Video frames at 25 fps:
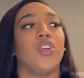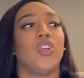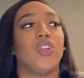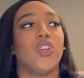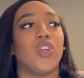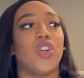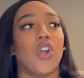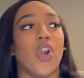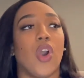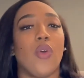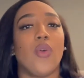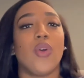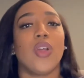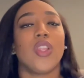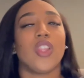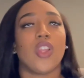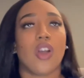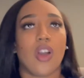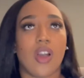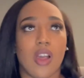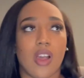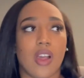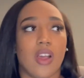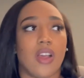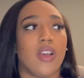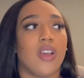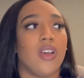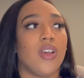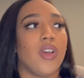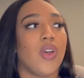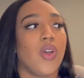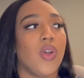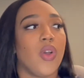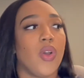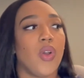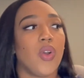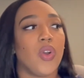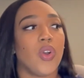Going along
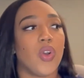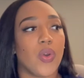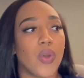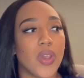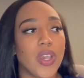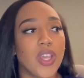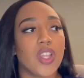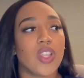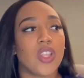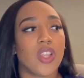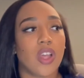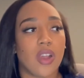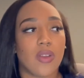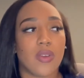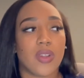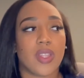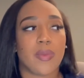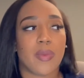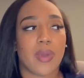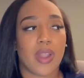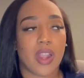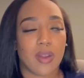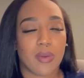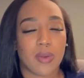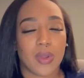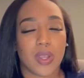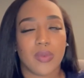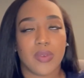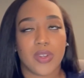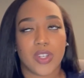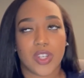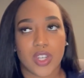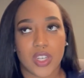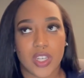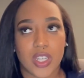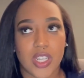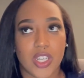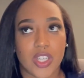with the PowerPoint with your
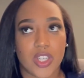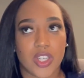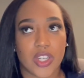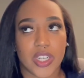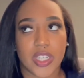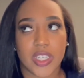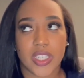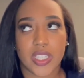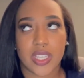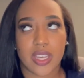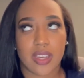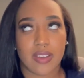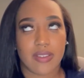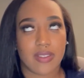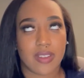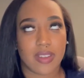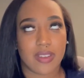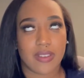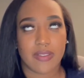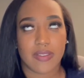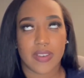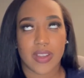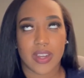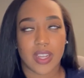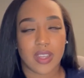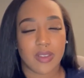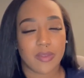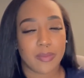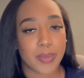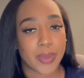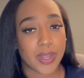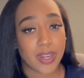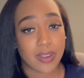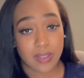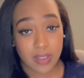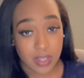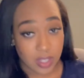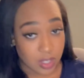teacher is definitely very
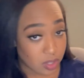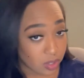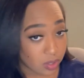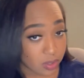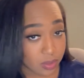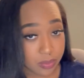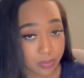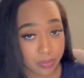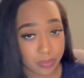beneficial.